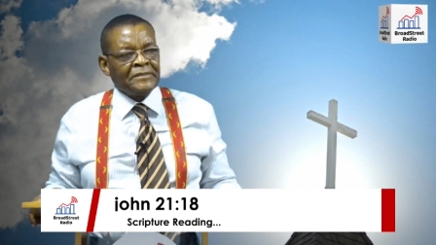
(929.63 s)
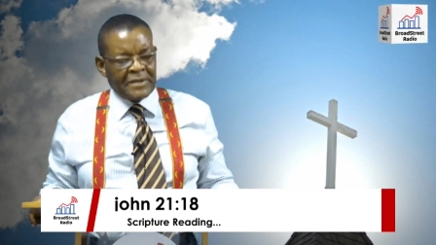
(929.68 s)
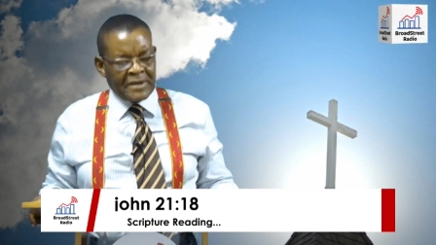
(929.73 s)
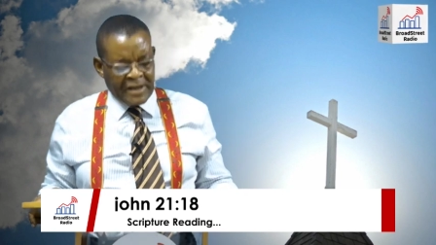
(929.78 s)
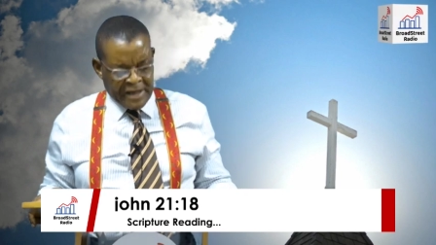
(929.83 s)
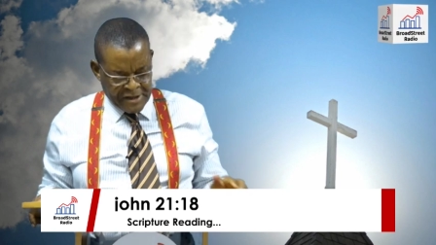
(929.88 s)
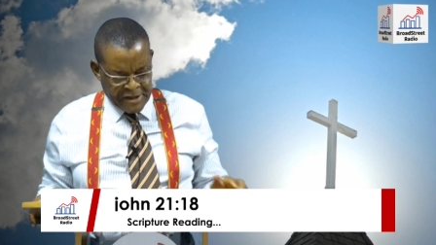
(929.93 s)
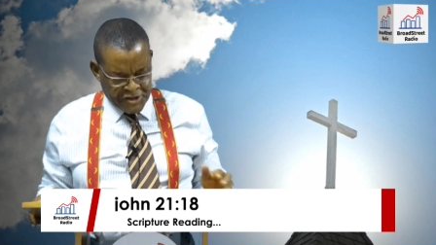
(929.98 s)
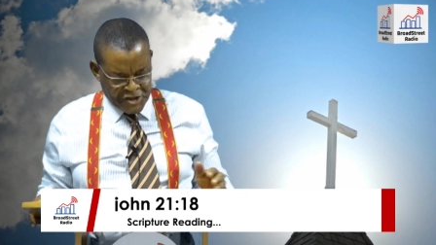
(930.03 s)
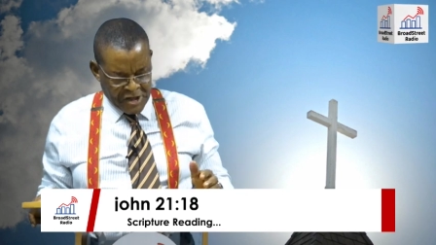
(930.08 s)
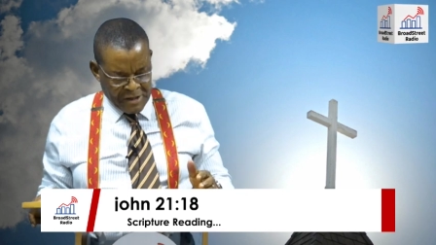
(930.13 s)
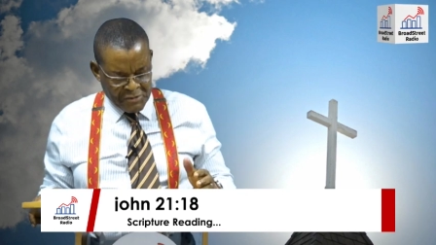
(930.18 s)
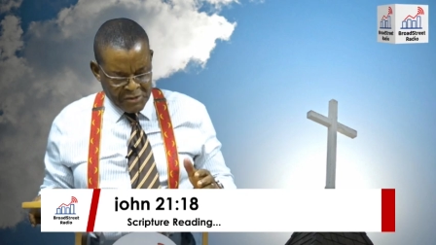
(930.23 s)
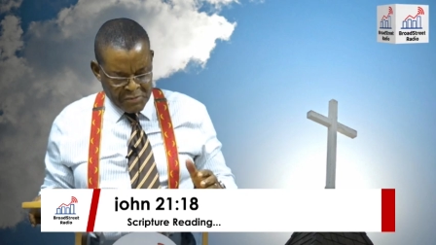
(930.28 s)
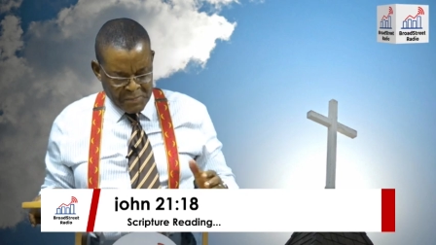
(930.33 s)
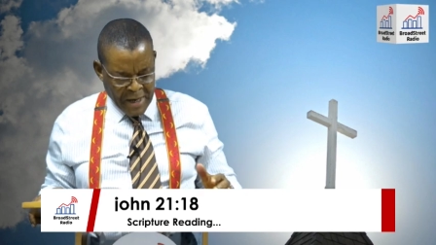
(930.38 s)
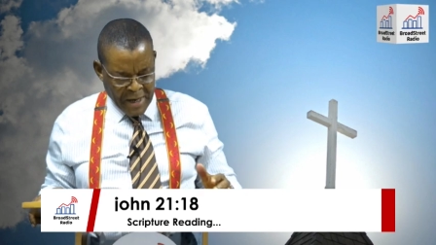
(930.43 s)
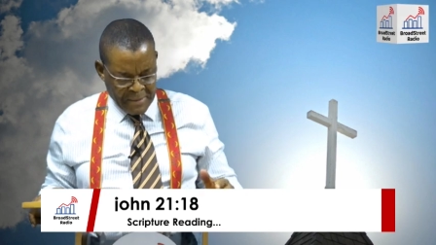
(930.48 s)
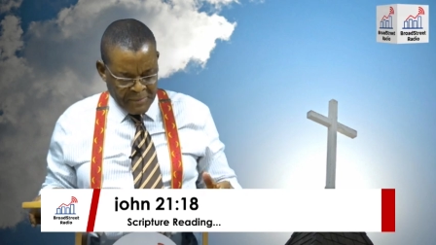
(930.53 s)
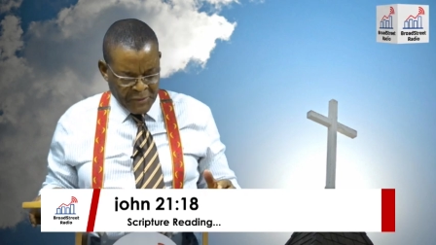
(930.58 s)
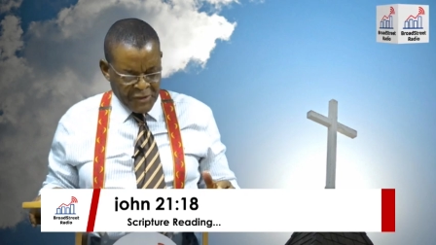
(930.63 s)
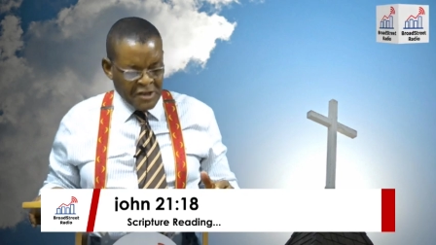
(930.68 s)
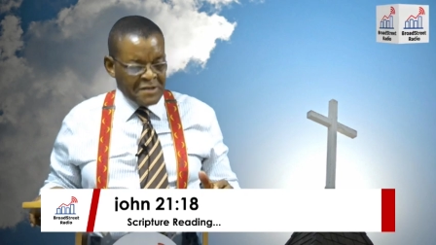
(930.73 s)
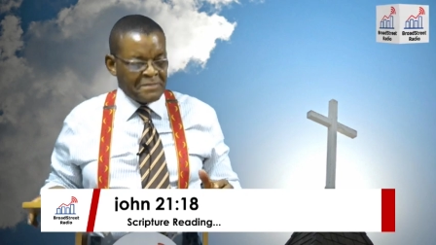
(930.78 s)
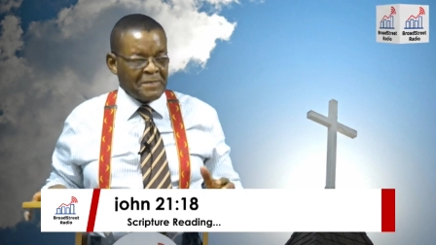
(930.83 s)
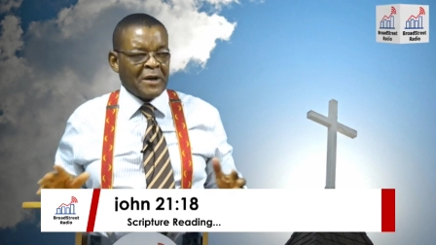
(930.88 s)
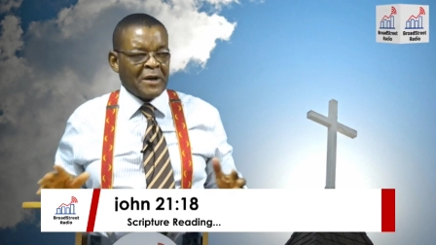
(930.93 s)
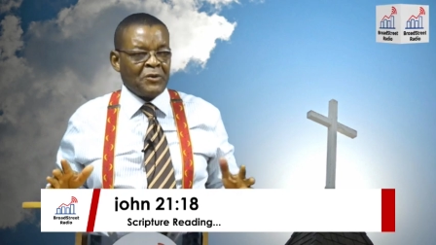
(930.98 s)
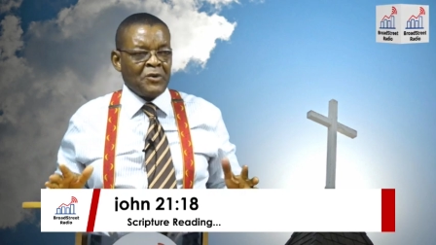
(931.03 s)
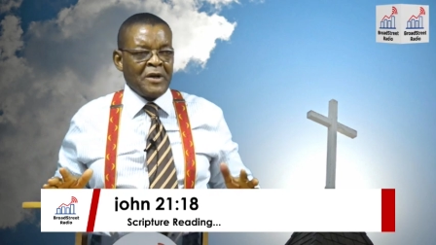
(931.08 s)
King James Bible is
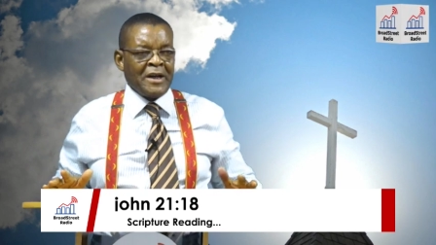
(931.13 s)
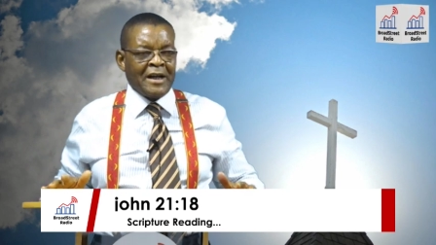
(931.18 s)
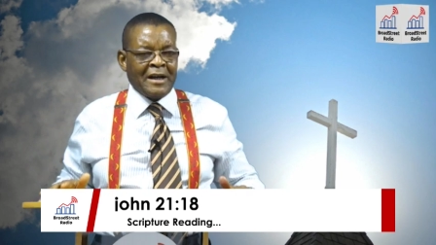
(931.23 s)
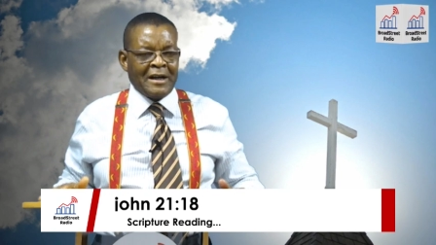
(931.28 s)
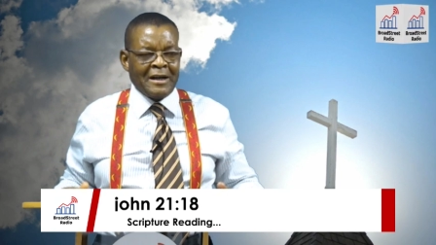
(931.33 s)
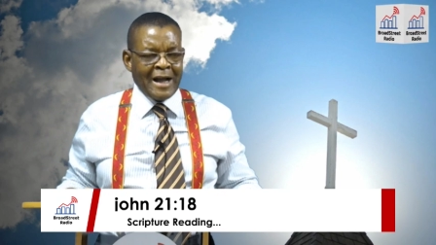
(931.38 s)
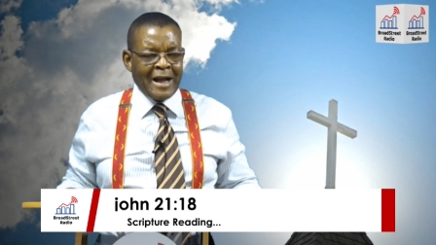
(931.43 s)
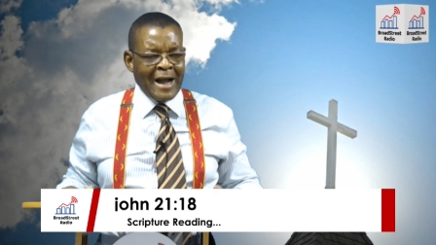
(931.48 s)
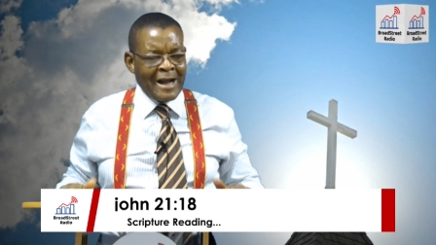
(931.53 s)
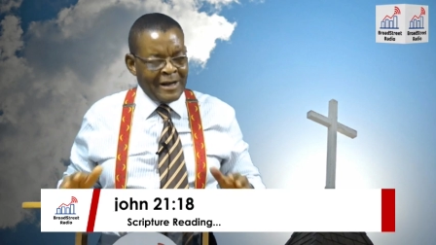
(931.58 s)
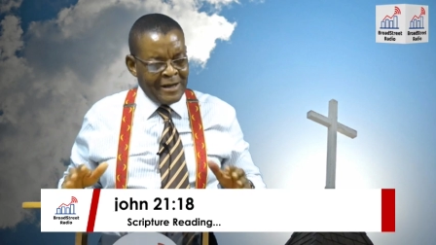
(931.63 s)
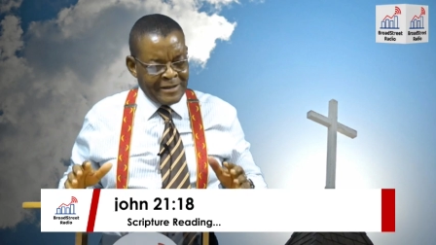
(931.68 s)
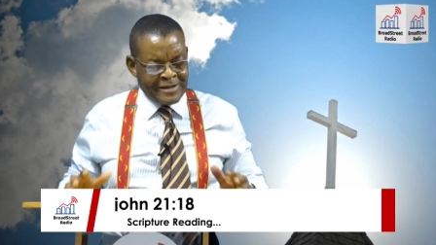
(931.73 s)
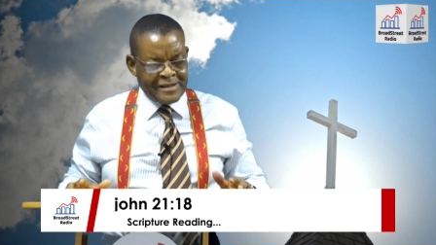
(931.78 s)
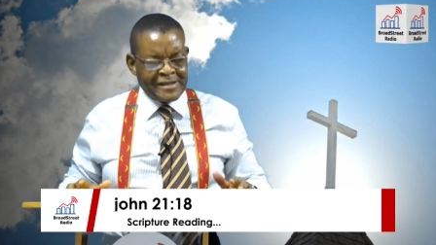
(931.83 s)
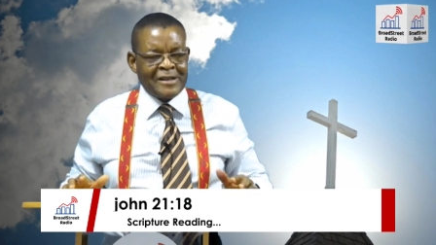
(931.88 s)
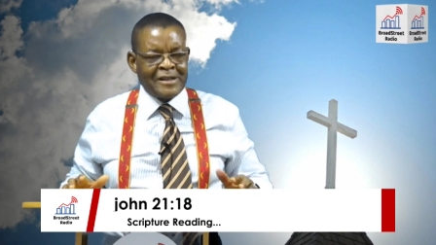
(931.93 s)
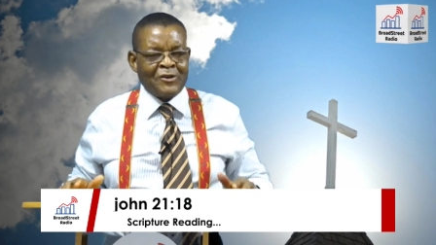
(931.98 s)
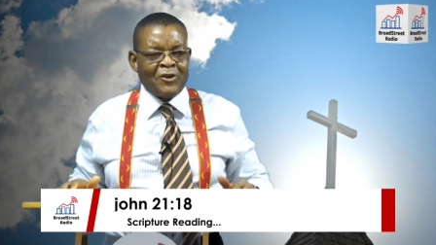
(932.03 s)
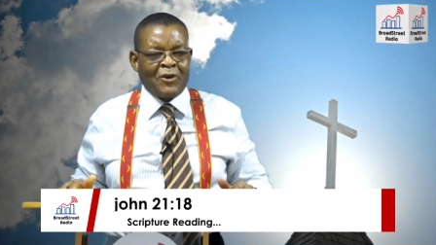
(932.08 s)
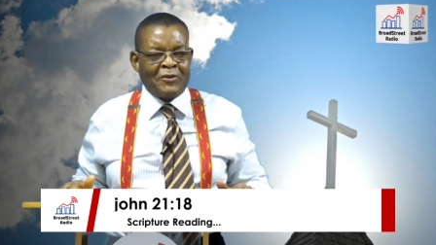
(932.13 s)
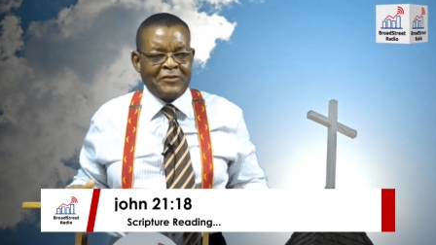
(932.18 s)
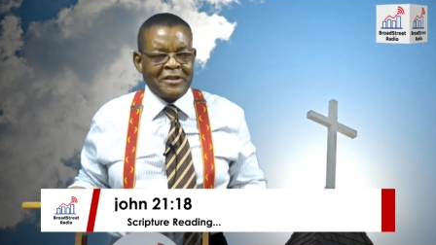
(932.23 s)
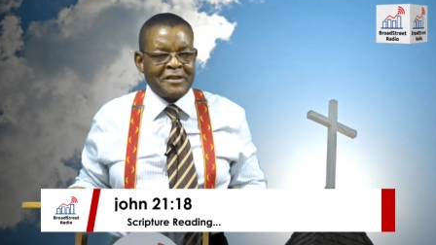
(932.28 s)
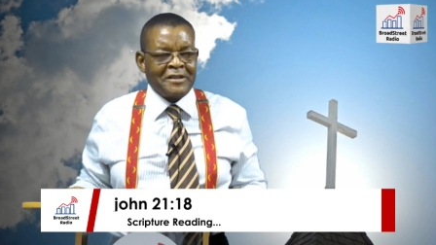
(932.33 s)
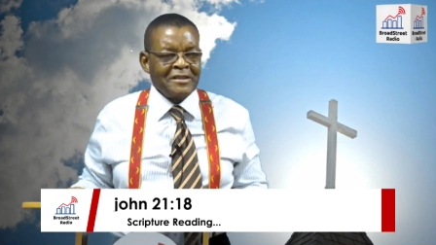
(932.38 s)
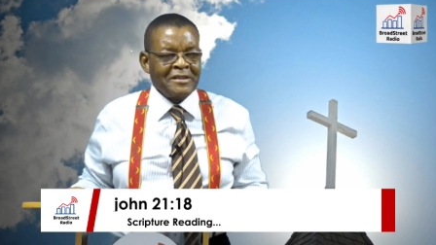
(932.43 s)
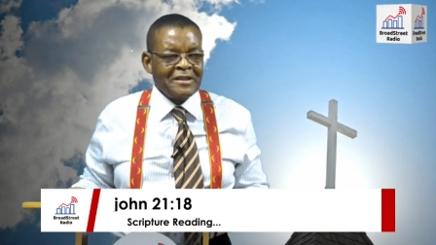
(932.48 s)
peculiar. I still love it.